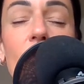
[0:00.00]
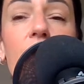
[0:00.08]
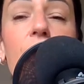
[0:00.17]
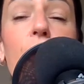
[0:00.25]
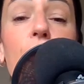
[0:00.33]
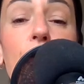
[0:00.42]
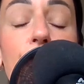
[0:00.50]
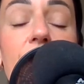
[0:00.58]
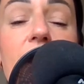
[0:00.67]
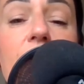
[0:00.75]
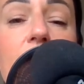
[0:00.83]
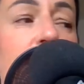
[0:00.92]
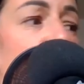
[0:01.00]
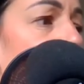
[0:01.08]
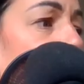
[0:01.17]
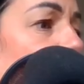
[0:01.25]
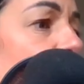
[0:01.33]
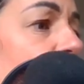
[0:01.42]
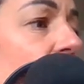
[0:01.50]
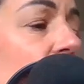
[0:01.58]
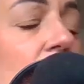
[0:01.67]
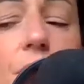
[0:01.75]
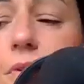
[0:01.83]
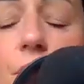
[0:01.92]
the 30th of April. Is it
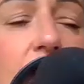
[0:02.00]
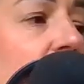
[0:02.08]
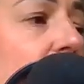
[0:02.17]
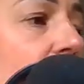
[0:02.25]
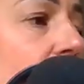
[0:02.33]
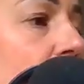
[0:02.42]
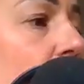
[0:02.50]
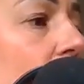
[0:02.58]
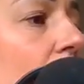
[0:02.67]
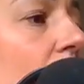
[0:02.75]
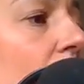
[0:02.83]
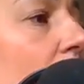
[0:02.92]
there 30 days in April?